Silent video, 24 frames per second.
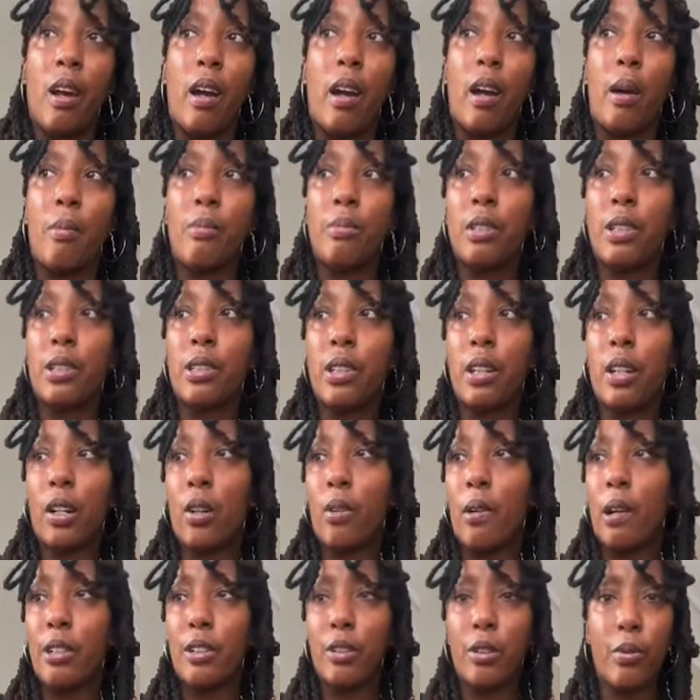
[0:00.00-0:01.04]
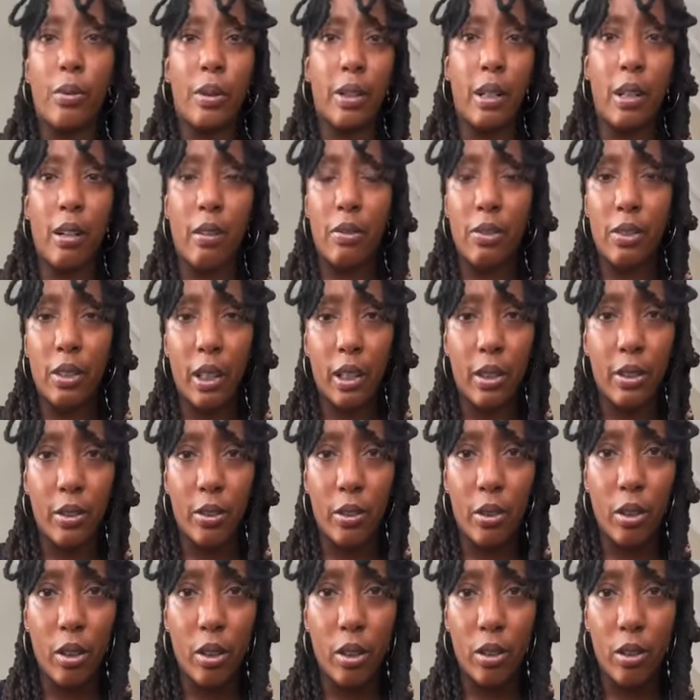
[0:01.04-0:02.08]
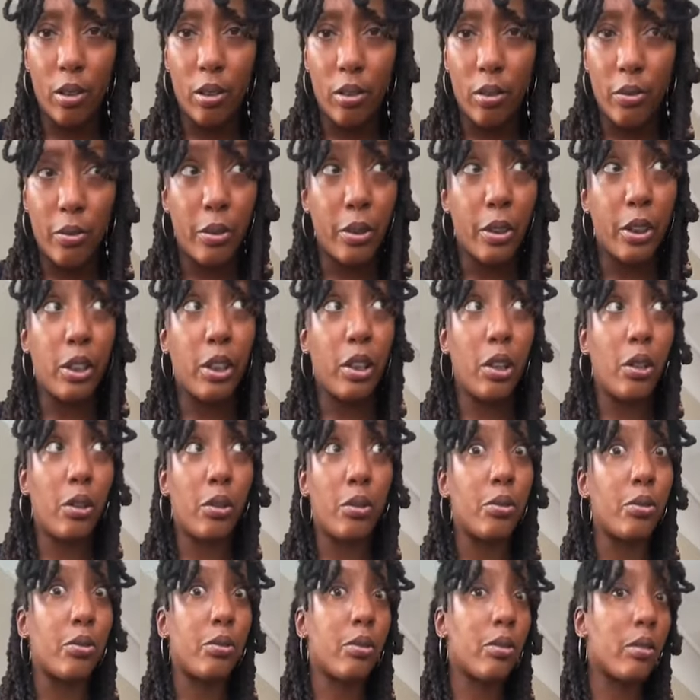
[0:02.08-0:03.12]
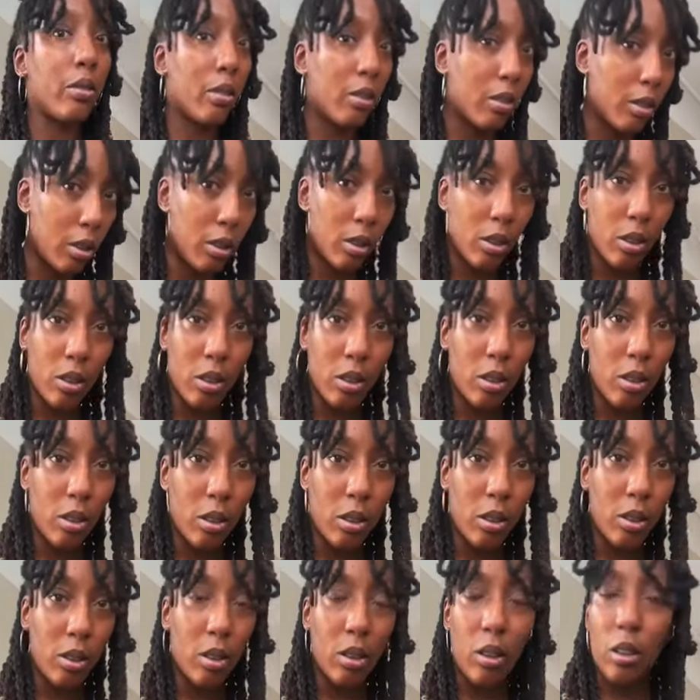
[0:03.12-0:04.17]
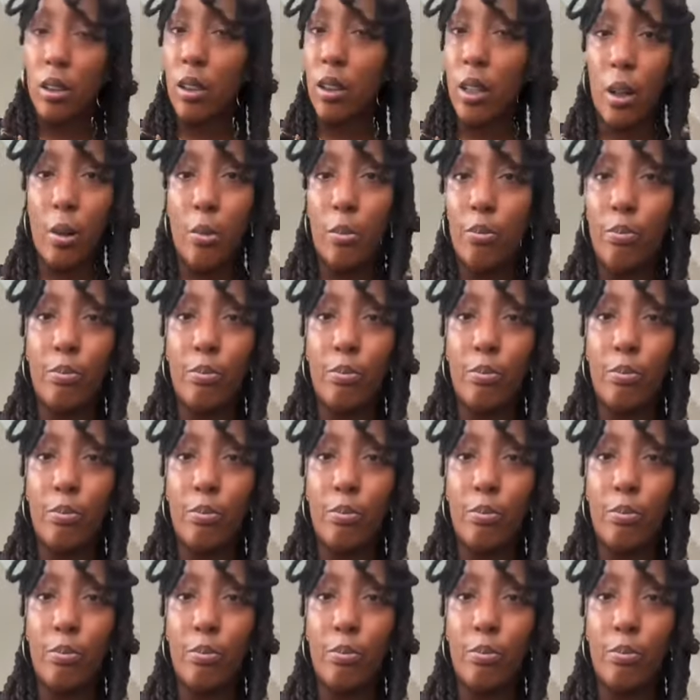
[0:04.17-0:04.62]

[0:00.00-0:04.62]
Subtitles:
I'm just like, well, I don't want to have sex at all for years. No.